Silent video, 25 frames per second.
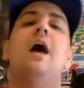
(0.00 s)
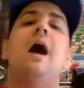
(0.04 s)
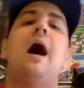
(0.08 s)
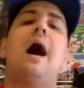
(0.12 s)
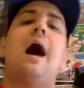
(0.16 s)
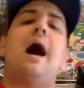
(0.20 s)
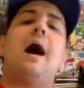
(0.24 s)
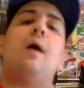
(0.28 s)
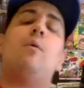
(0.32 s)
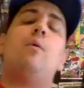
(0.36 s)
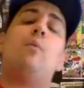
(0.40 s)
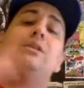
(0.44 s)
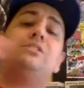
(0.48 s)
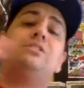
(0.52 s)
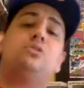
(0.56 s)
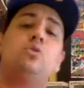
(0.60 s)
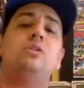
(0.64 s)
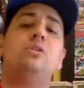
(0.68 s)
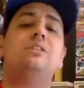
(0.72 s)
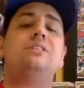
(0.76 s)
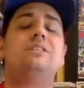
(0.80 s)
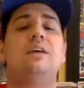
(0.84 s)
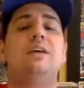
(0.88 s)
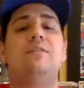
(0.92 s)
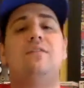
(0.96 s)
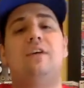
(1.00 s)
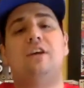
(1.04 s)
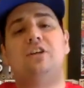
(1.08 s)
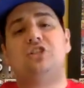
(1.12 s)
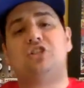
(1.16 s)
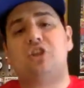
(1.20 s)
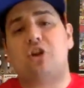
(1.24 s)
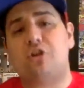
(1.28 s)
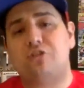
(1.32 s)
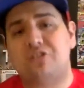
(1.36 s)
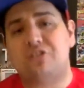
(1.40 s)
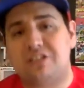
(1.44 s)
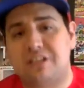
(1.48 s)
Uh, once all the TV
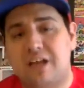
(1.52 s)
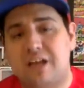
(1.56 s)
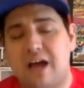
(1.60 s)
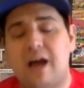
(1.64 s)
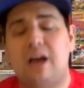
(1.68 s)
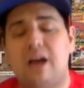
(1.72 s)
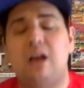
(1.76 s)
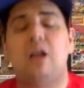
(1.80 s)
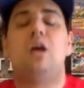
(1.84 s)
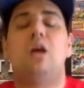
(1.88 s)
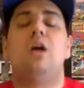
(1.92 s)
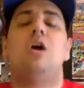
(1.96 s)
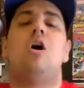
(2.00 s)
shows start,